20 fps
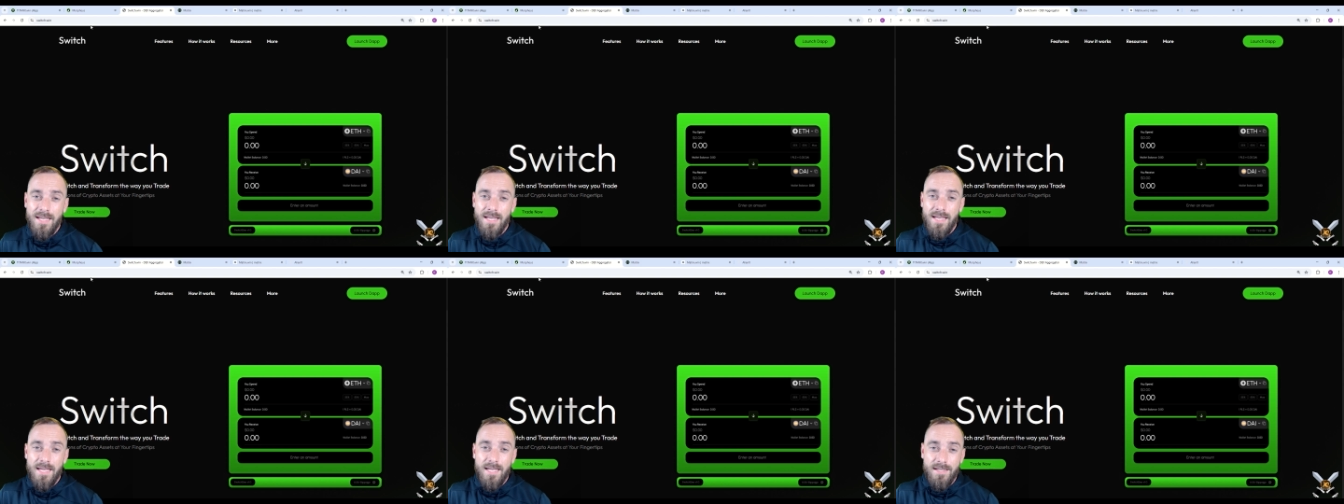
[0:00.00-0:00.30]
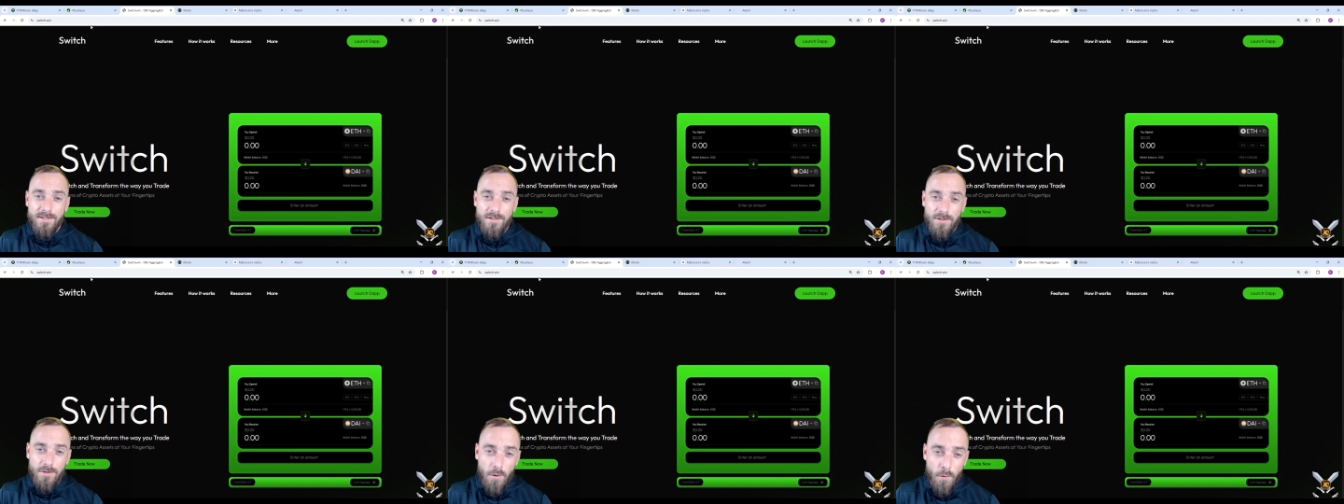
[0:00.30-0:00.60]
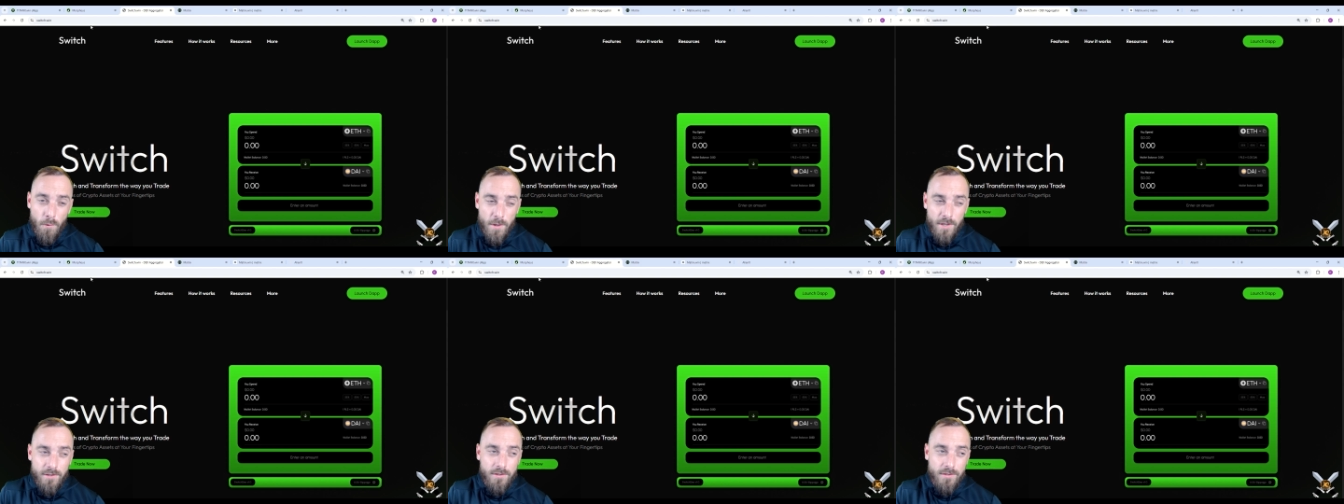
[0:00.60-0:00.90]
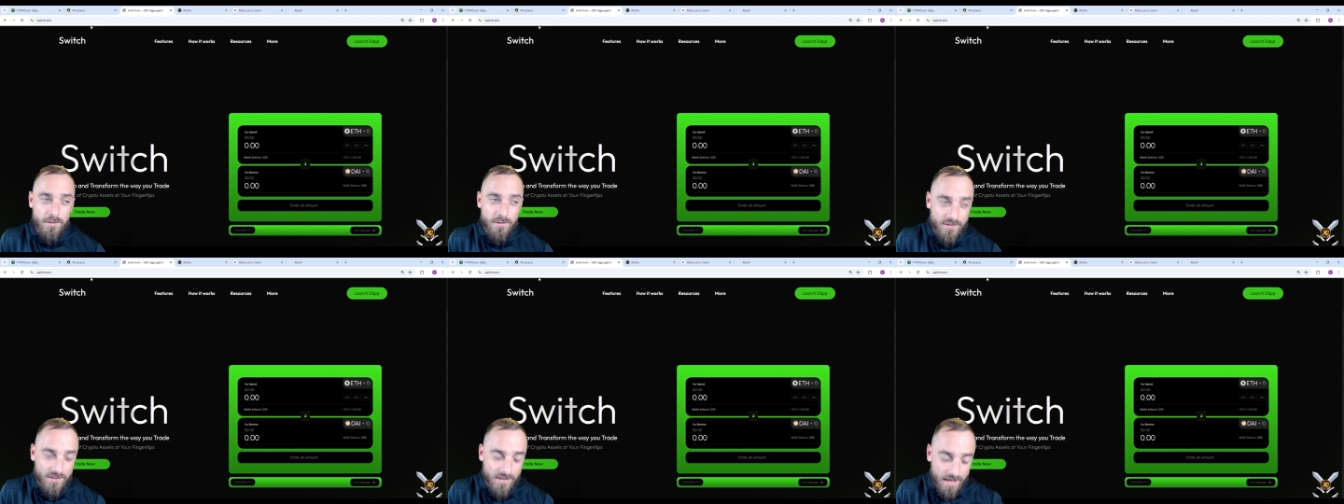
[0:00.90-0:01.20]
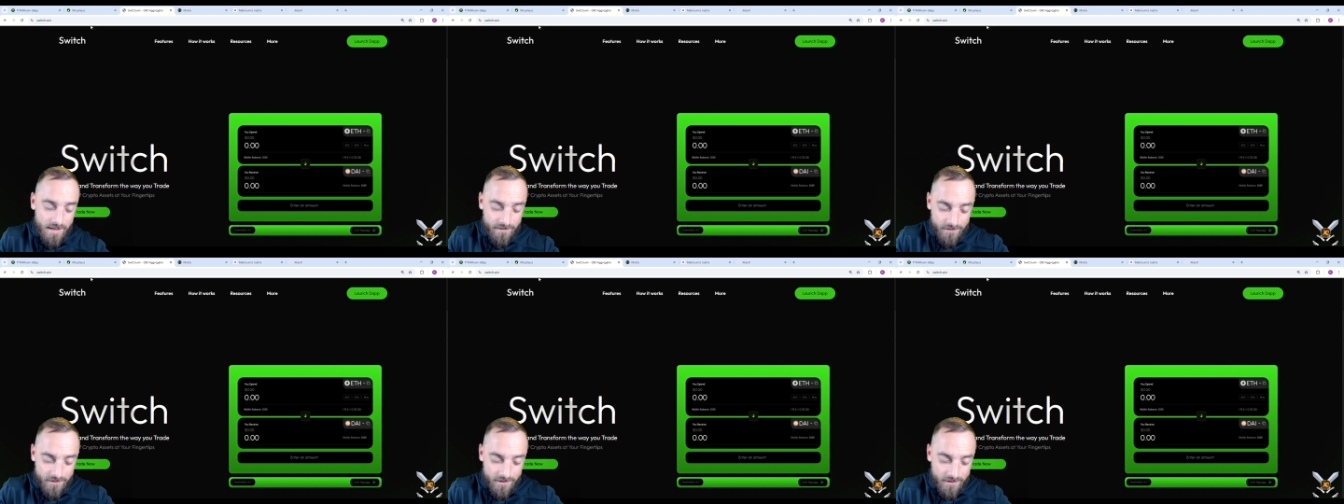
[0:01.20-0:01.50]
is going to
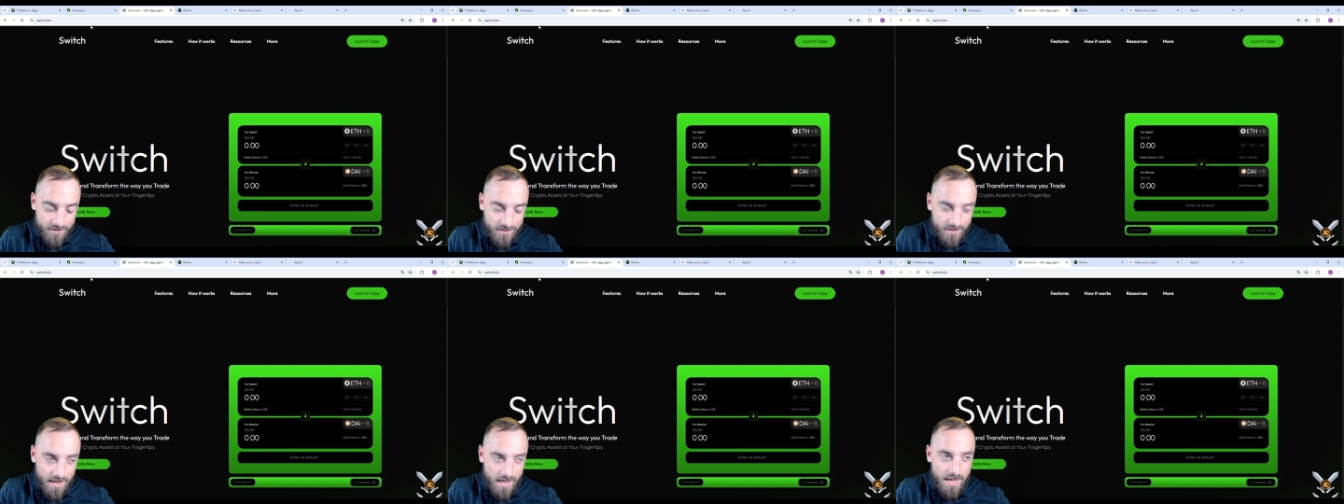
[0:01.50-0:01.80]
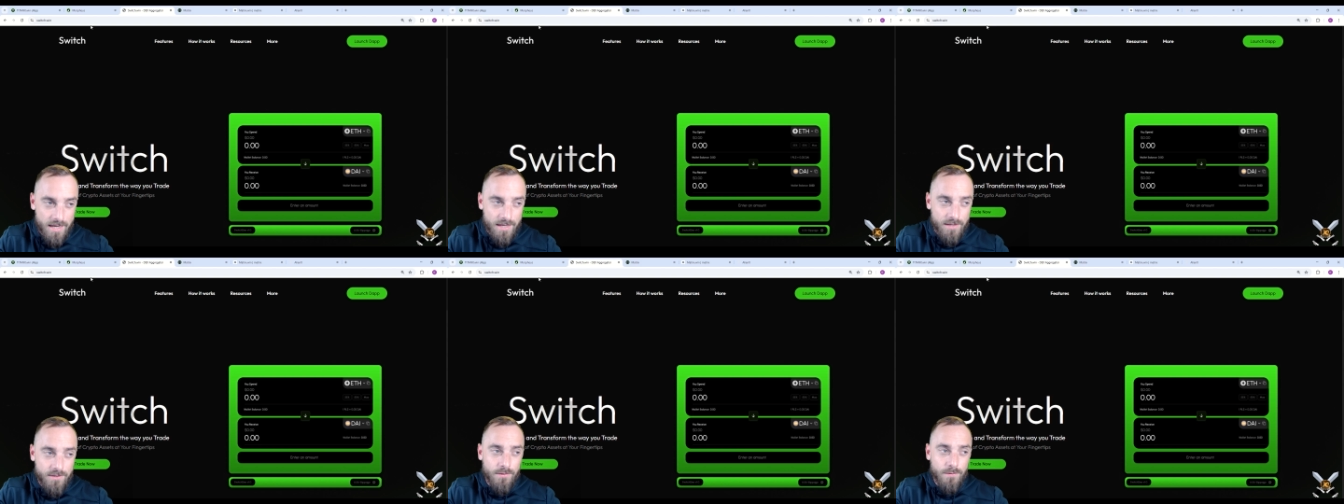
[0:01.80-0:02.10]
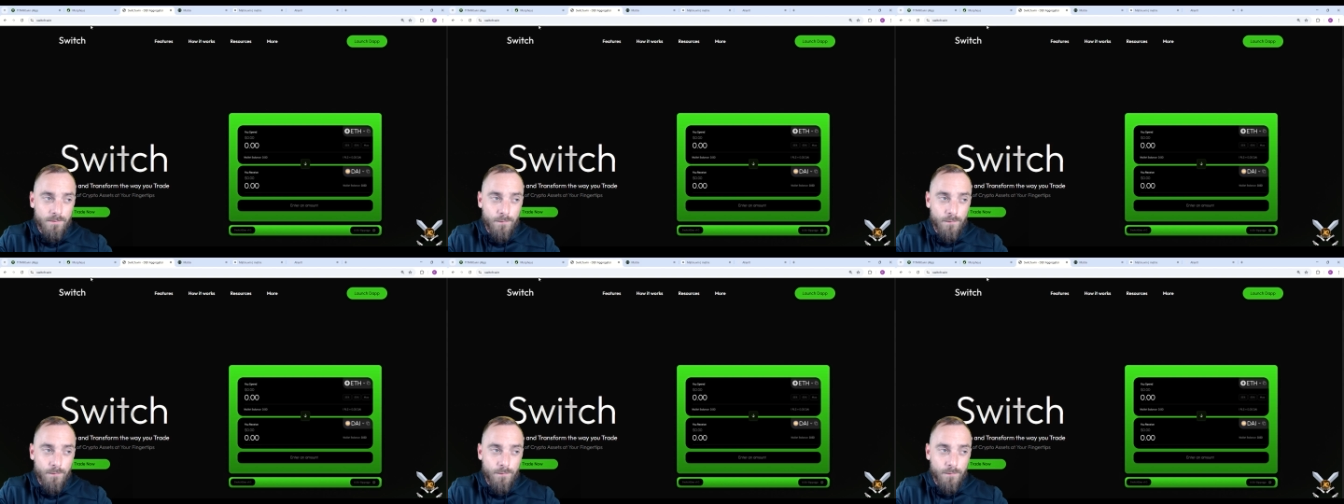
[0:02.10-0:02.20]
set the stage